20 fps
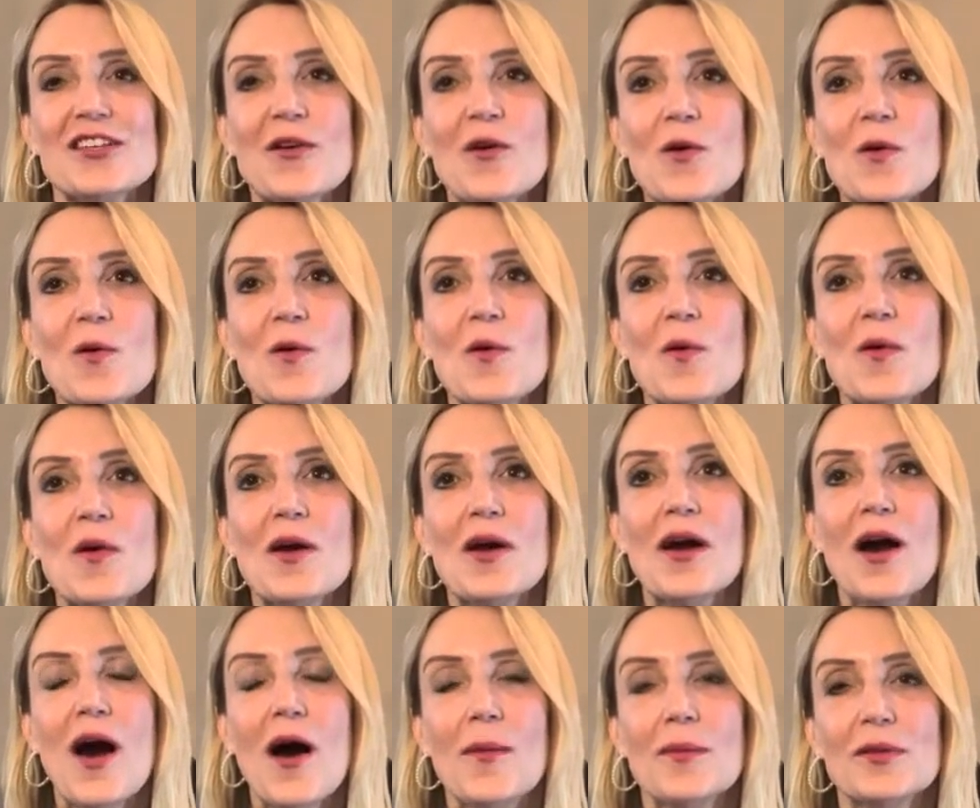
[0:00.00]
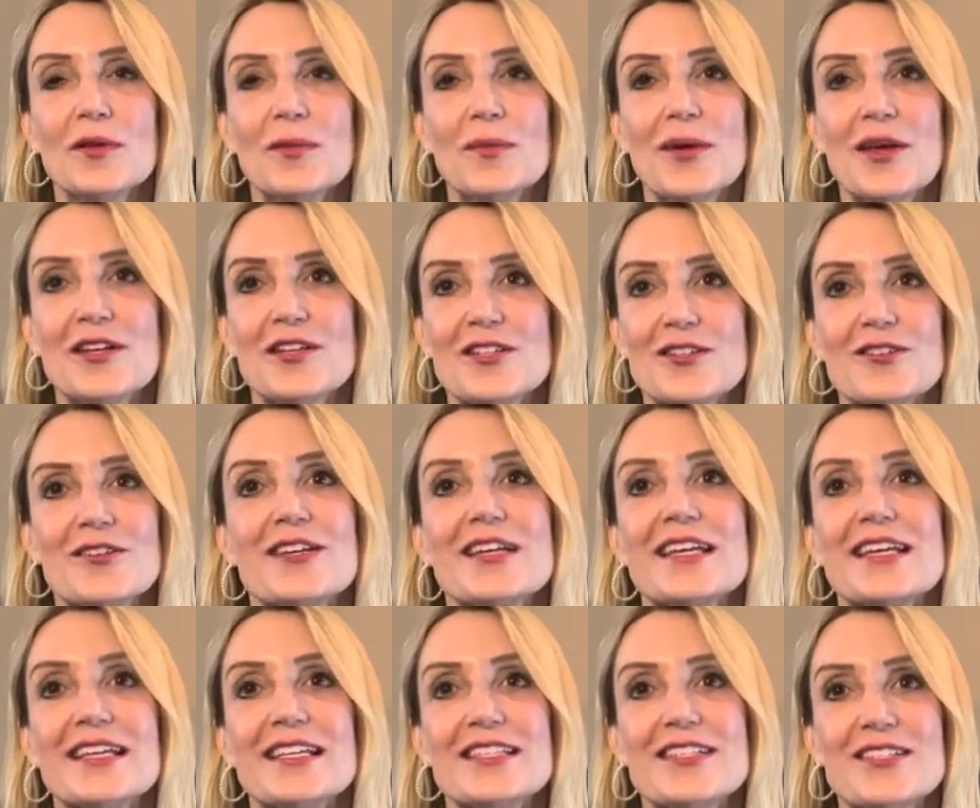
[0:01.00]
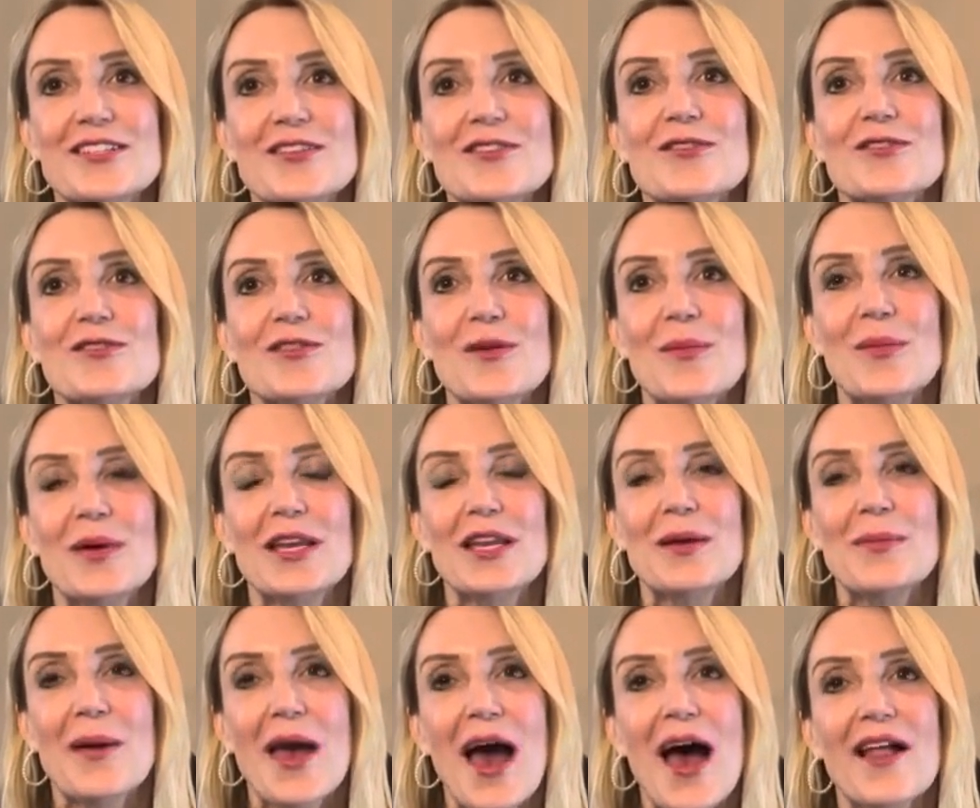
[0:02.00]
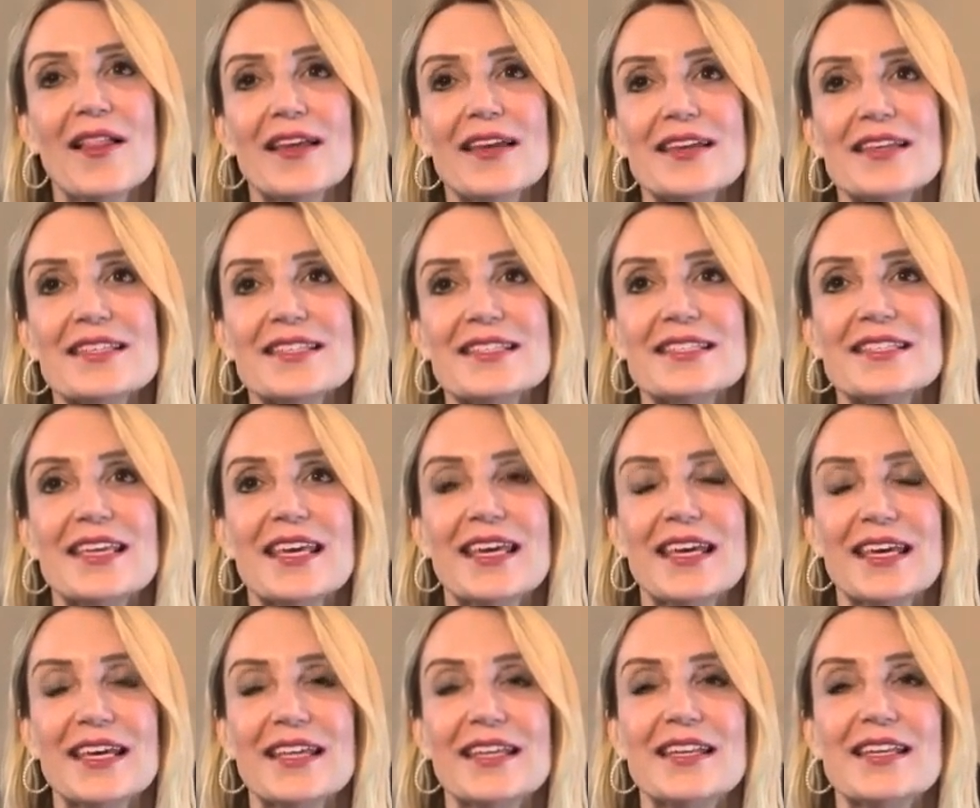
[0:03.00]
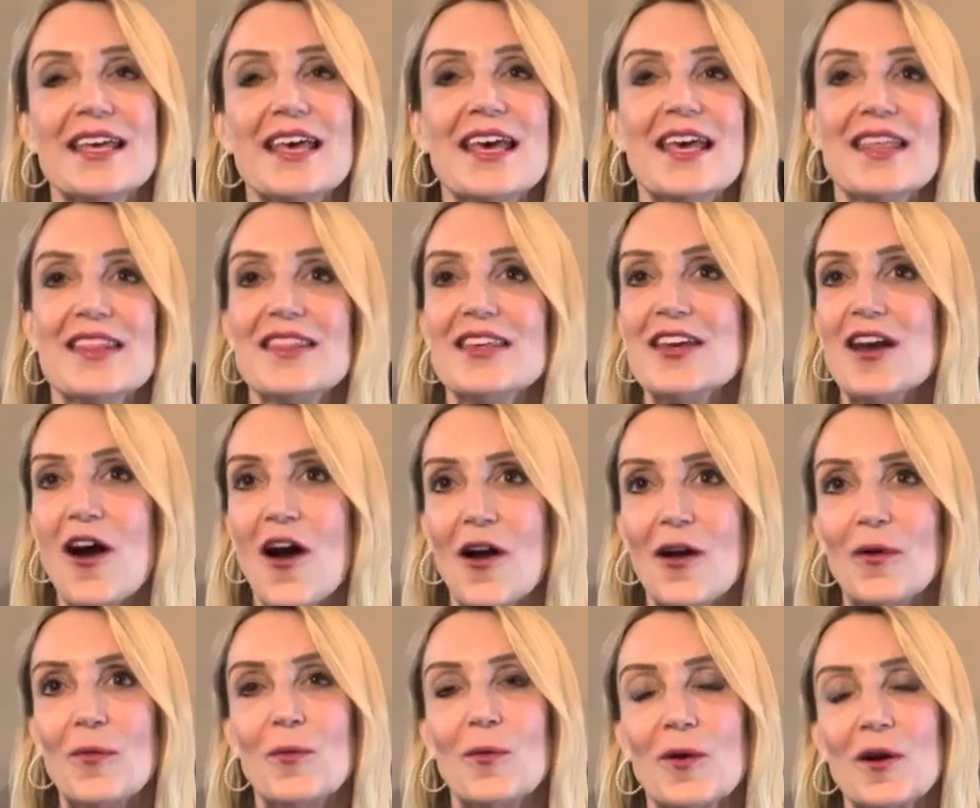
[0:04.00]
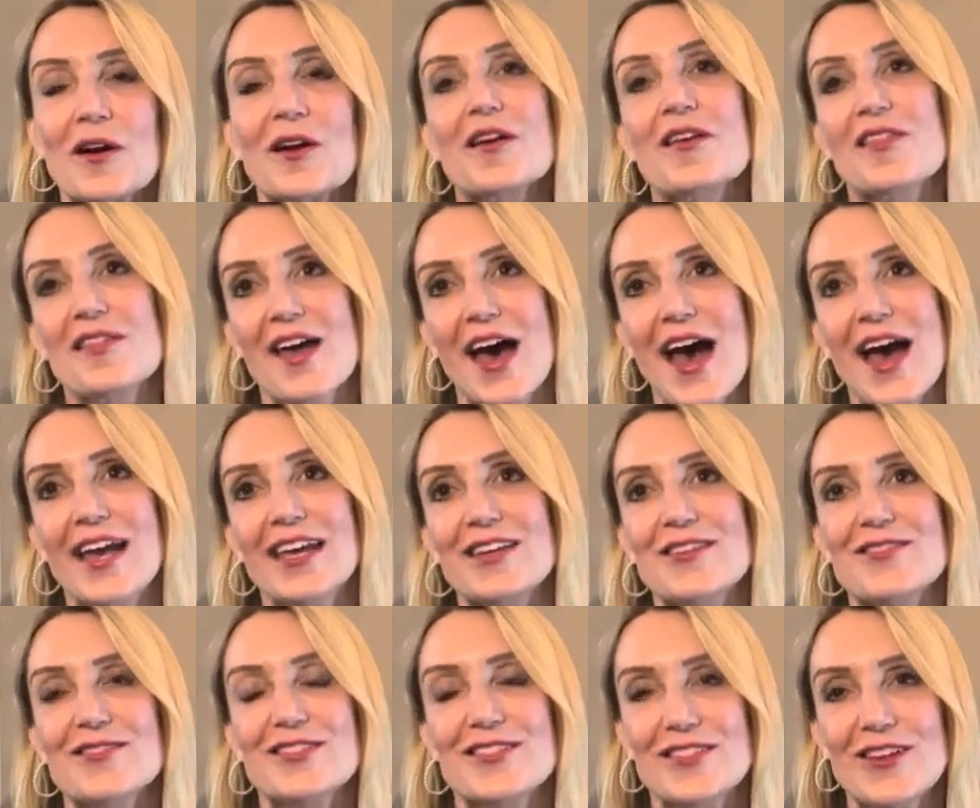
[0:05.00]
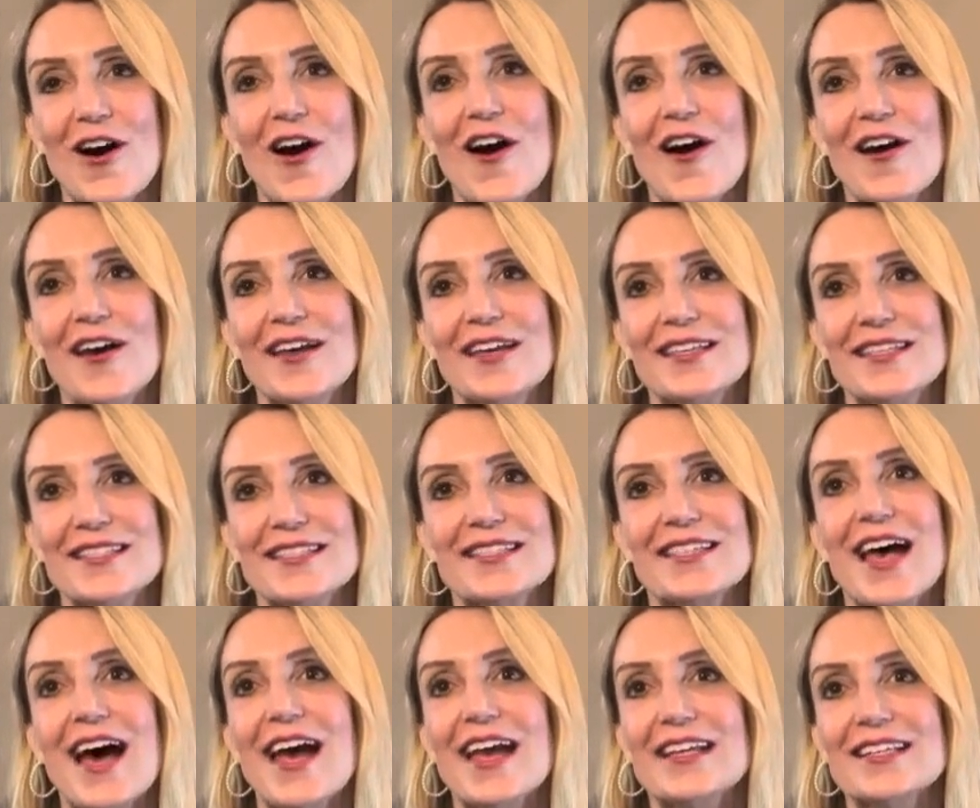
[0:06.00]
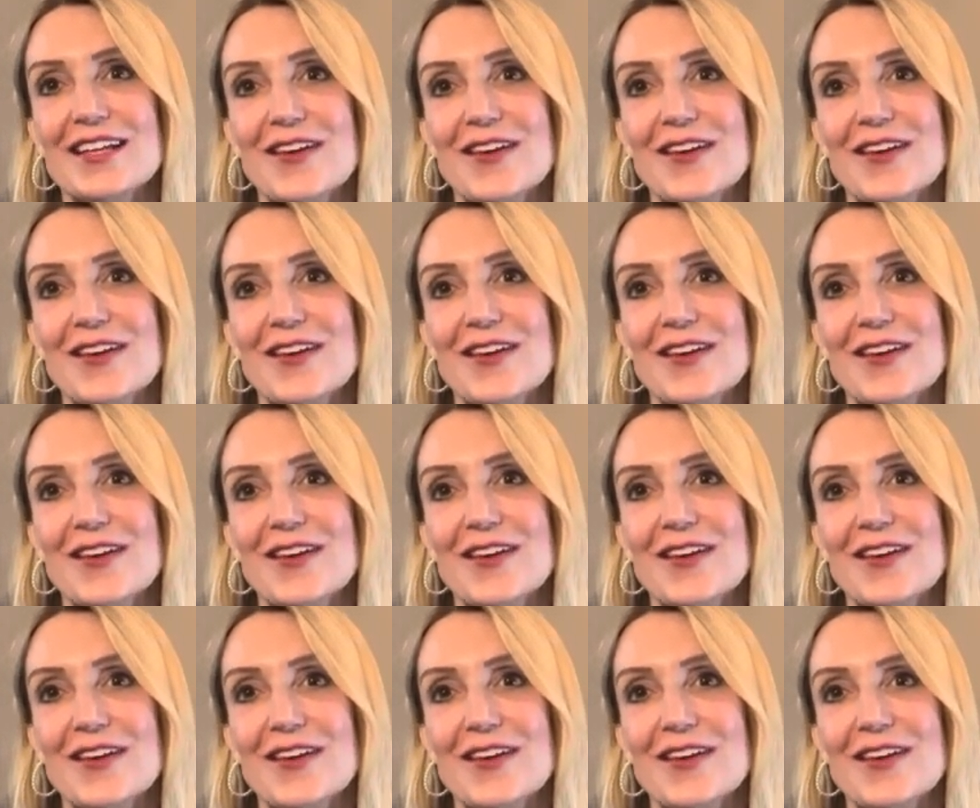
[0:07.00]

so complimentary to the Pitti Palace and the artwork that you saw inside.